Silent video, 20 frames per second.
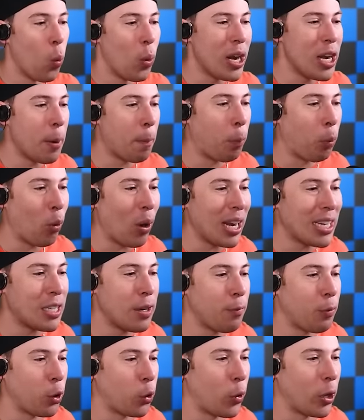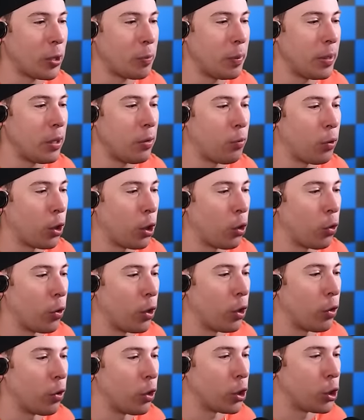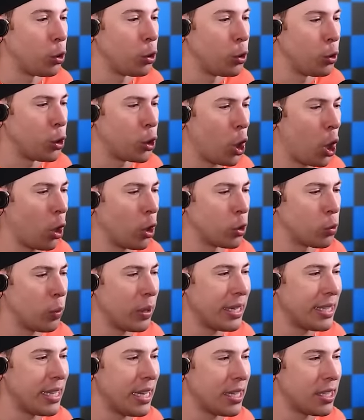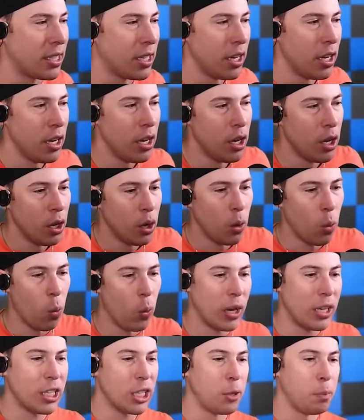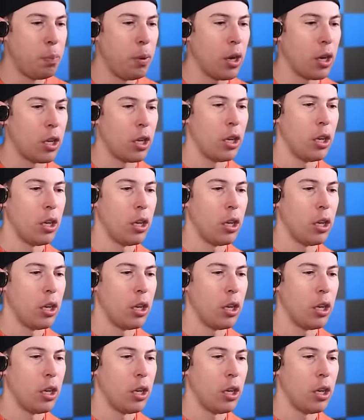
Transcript: We need a present for Christmas or Choo Choo Charles. What is this? What is this book?